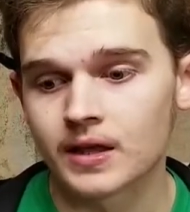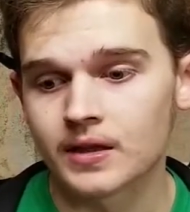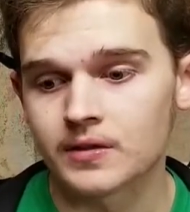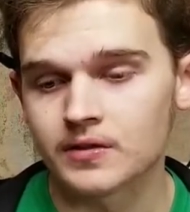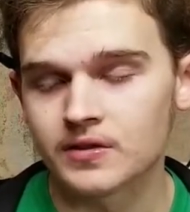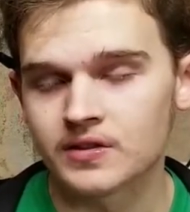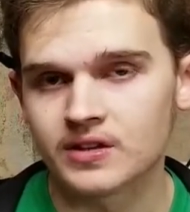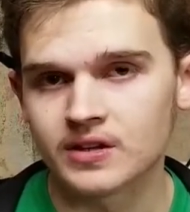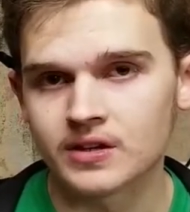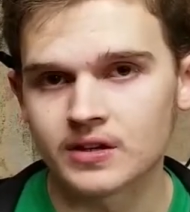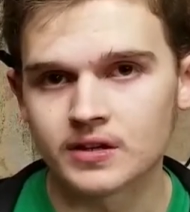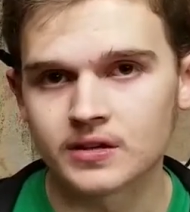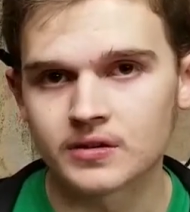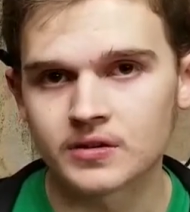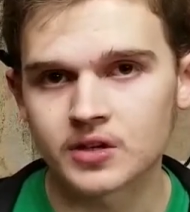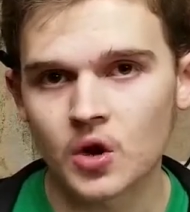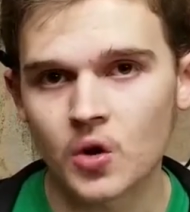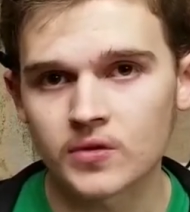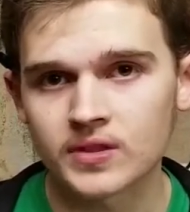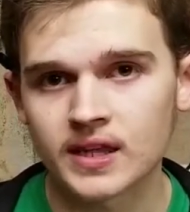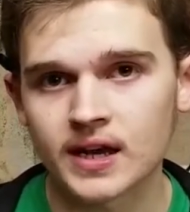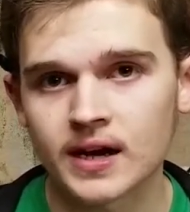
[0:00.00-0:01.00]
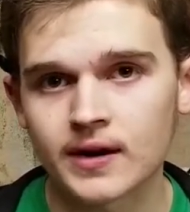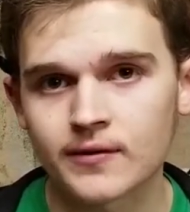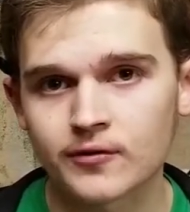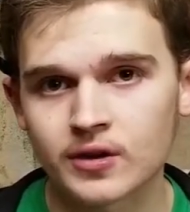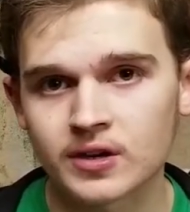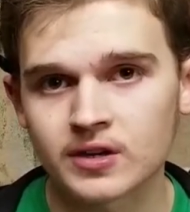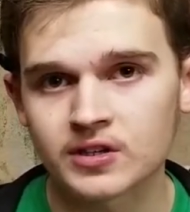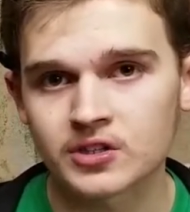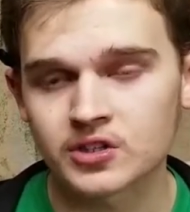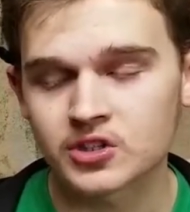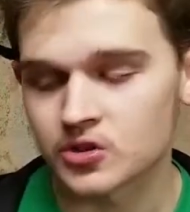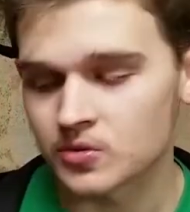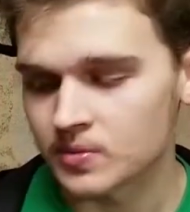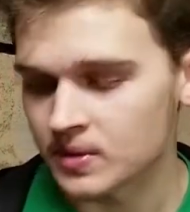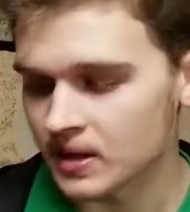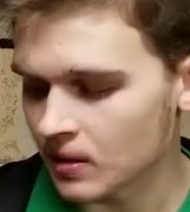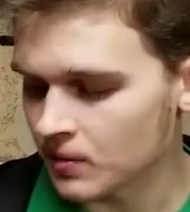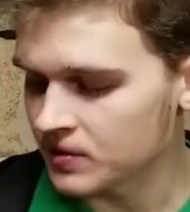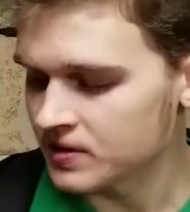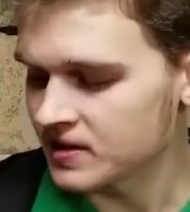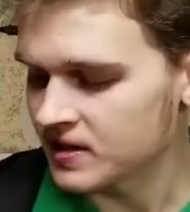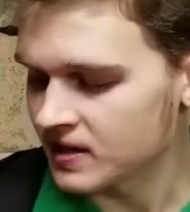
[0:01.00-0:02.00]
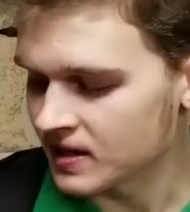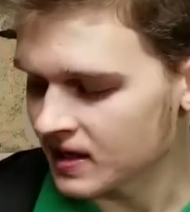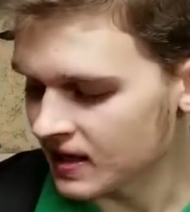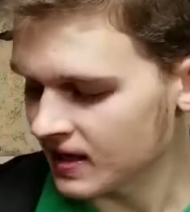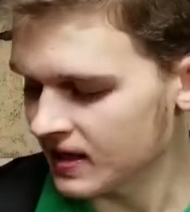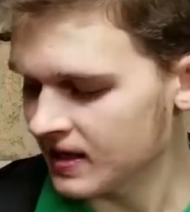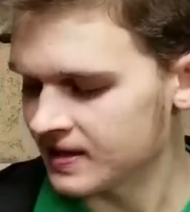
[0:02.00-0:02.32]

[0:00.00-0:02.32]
The code that I've written to be able to get